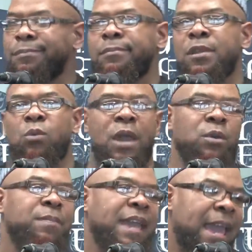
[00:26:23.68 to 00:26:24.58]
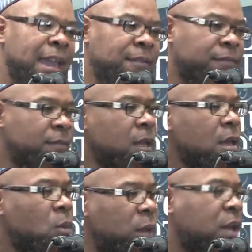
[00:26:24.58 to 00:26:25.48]
The way we behave,
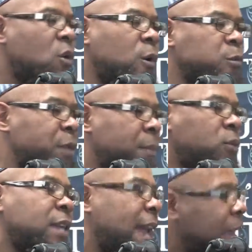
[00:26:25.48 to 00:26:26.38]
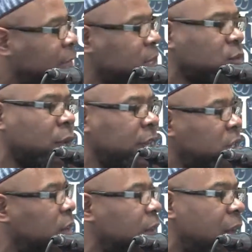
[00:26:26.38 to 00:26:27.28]
we cause people to hate this
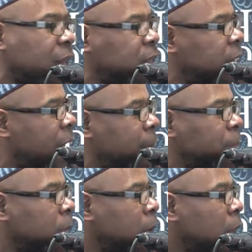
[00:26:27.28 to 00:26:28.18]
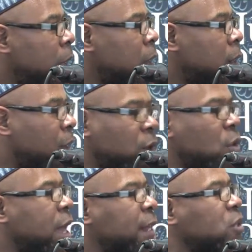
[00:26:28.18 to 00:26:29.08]
religion of Al Islam. Now, don't
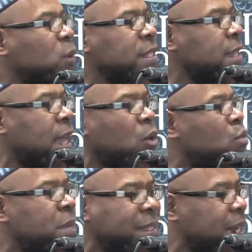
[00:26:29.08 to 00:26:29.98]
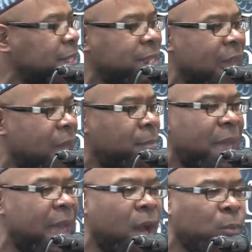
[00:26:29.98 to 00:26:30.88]
get it twisted, Ummah al Islam
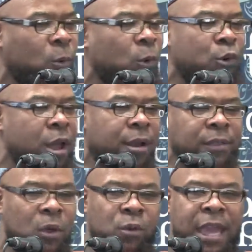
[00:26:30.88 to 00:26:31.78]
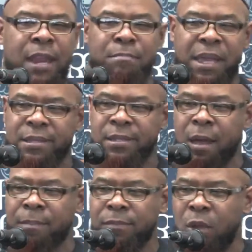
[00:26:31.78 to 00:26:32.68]
at Abu Huraira. Don't get it mixed up.
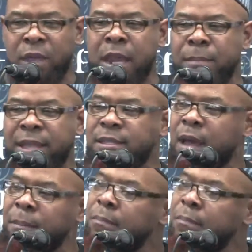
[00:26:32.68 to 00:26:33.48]
Don't get it mixed up.